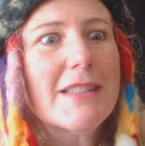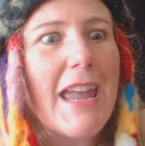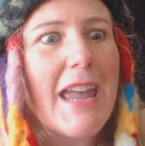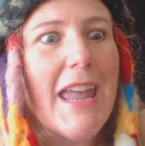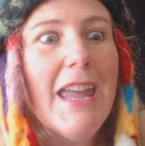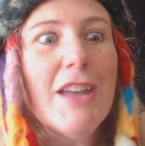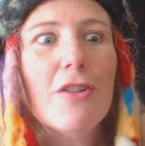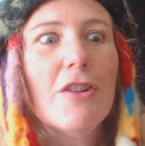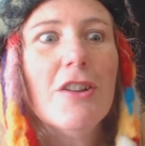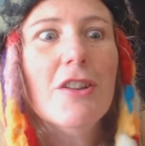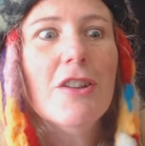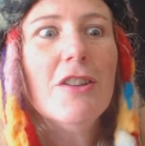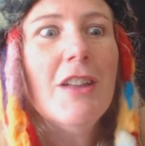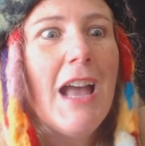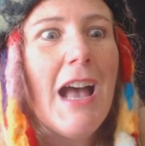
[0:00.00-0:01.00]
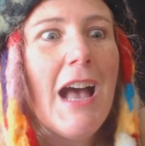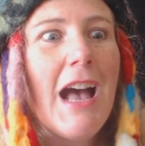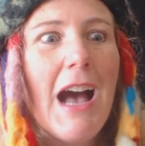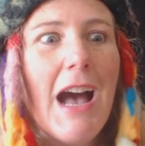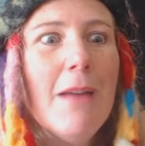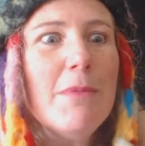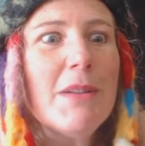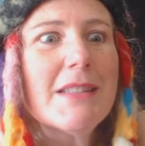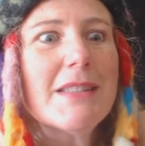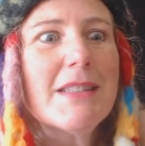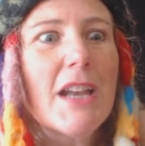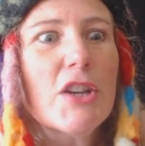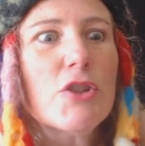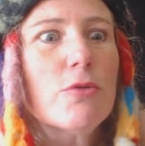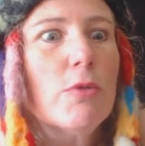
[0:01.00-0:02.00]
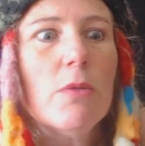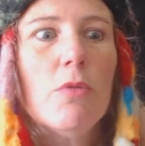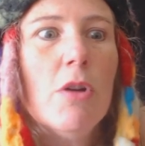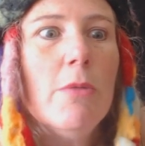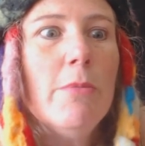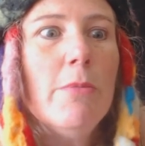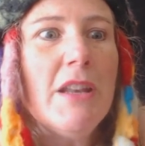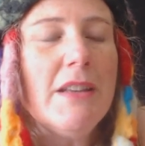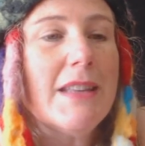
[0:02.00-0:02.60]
Hey, Google, I'm a sexual woman.